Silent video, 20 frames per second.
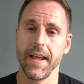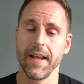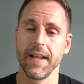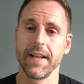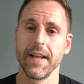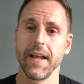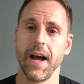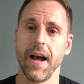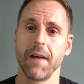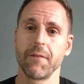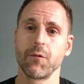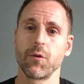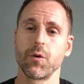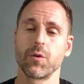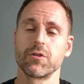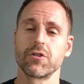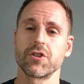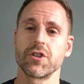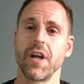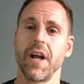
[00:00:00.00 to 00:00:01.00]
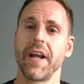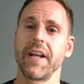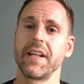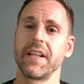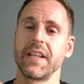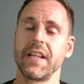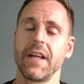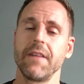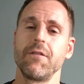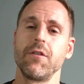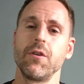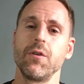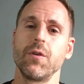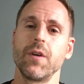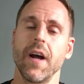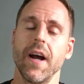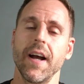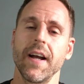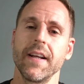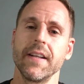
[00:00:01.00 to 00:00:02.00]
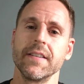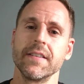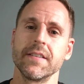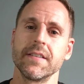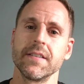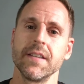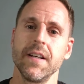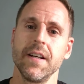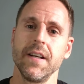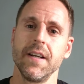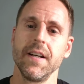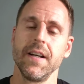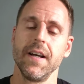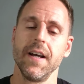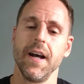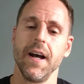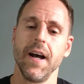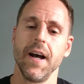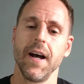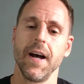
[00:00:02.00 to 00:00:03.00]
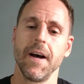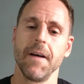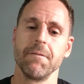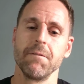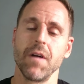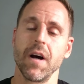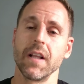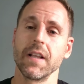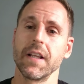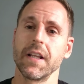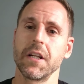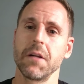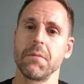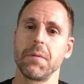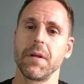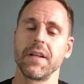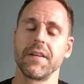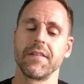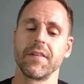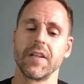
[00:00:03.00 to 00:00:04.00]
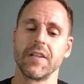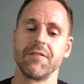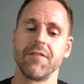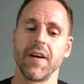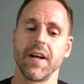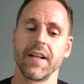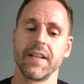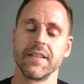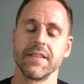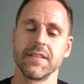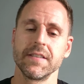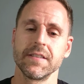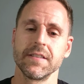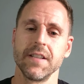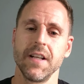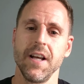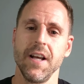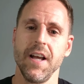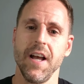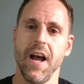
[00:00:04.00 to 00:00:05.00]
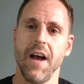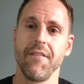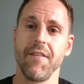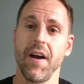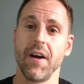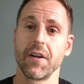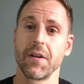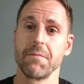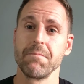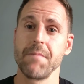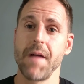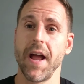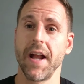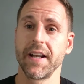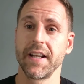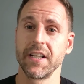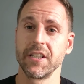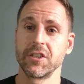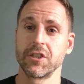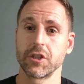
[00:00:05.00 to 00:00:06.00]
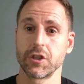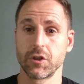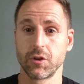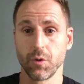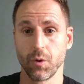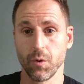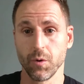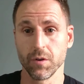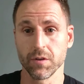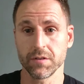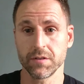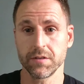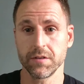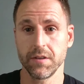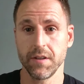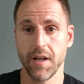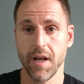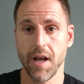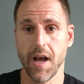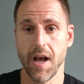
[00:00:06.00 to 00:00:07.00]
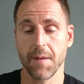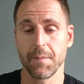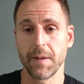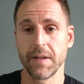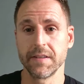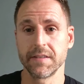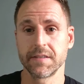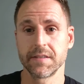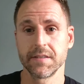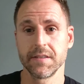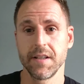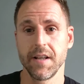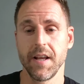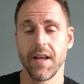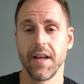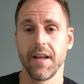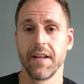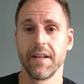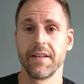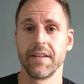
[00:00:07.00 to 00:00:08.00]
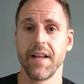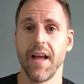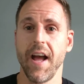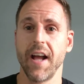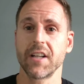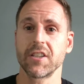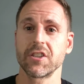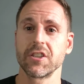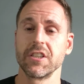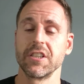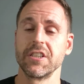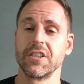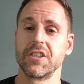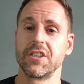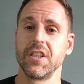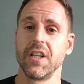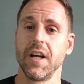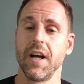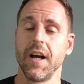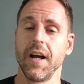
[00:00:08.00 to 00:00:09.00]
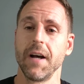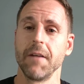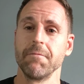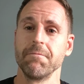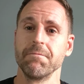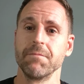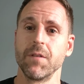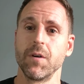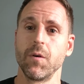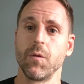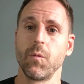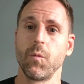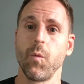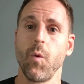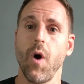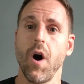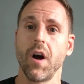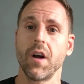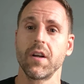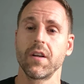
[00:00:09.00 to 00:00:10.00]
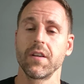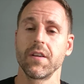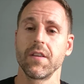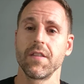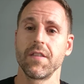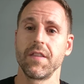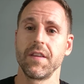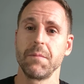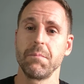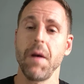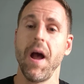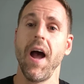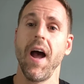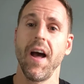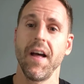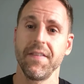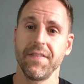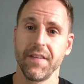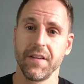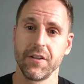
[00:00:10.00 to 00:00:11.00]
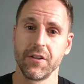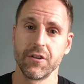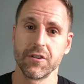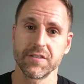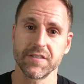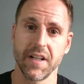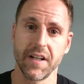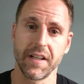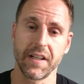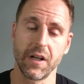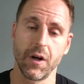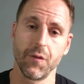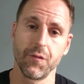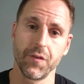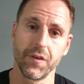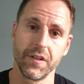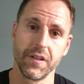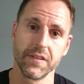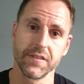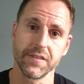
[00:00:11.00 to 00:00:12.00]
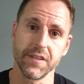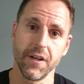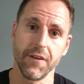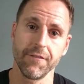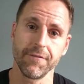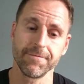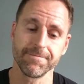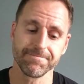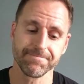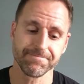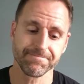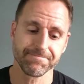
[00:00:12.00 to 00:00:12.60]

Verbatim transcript: And I'm trying to give you guys um, a little bit of advice of how to manage goals, habits, and actually um, walk the path that you're setting out for yourself.